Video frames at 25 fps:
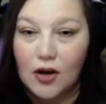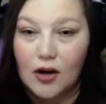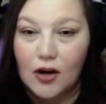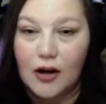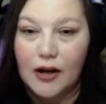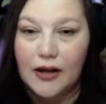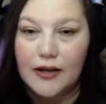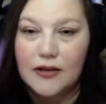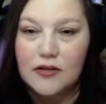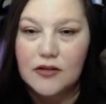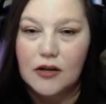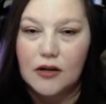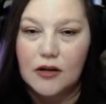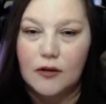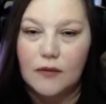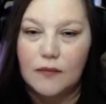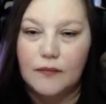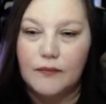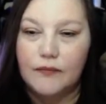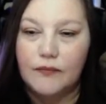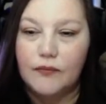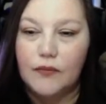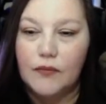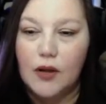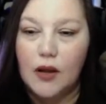Alright, so.
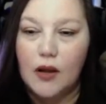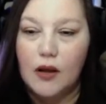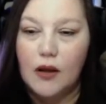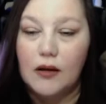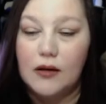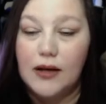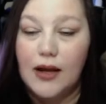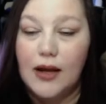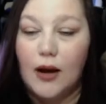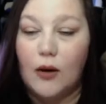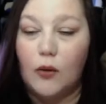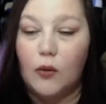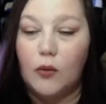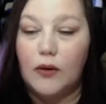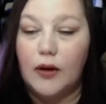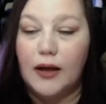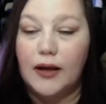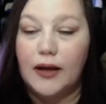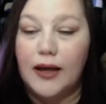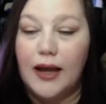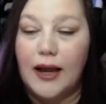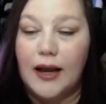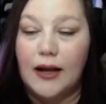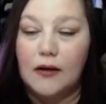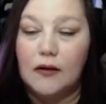Now,
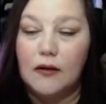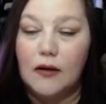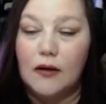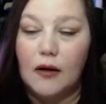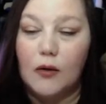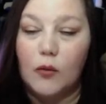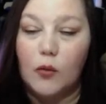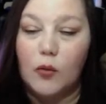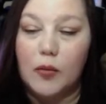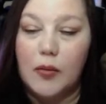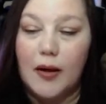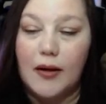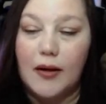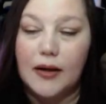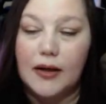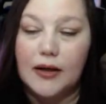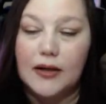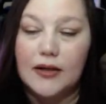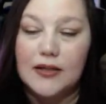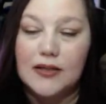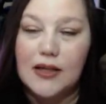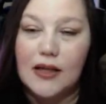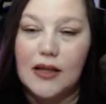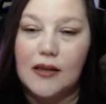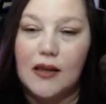again, we're probably going
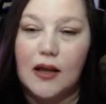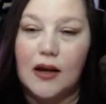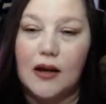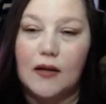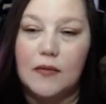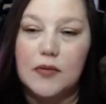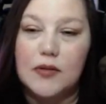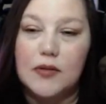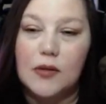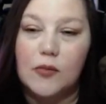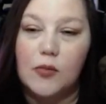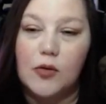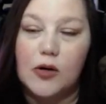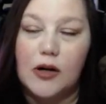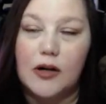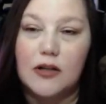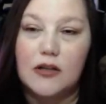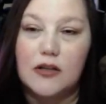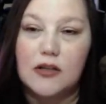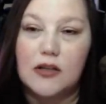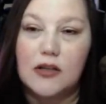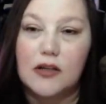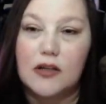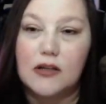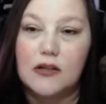to set that up somewhere
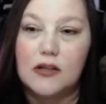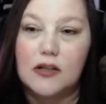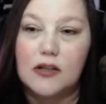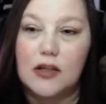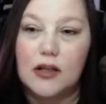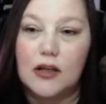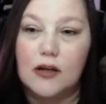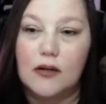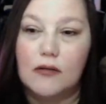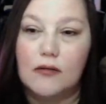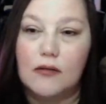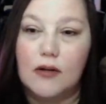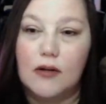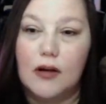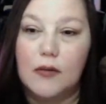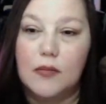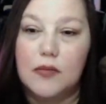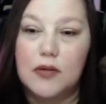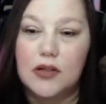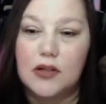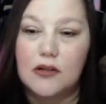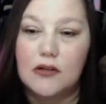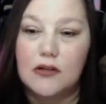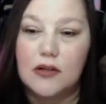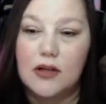else because, you know,
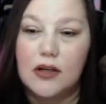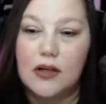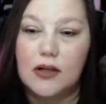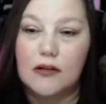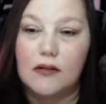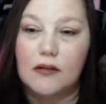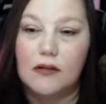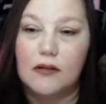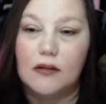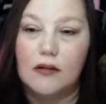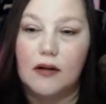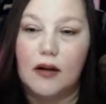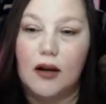upstairs getting